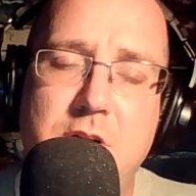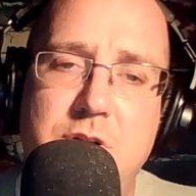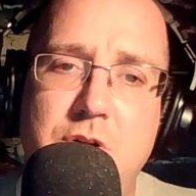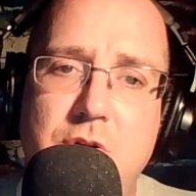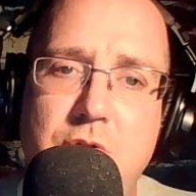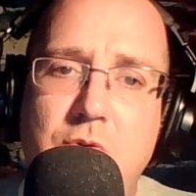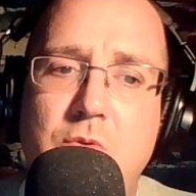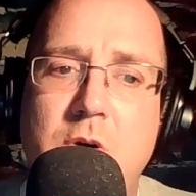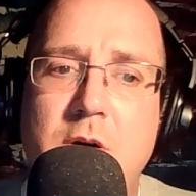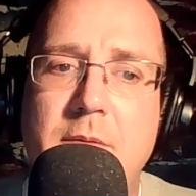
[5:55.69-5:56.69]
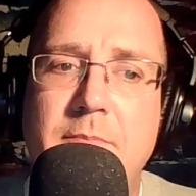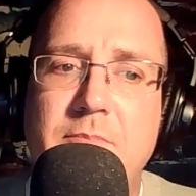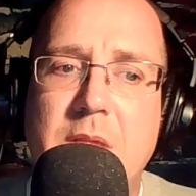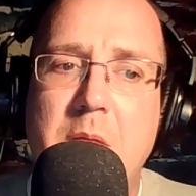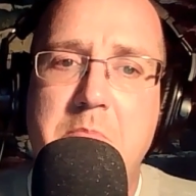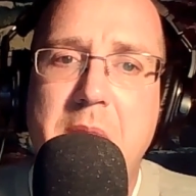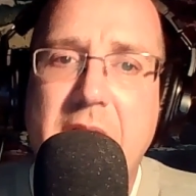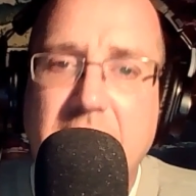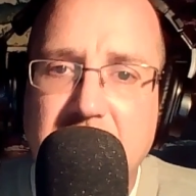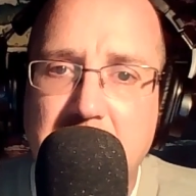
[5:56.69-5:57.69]
to
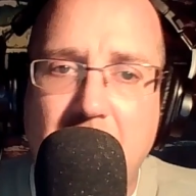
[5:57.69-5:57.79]
make the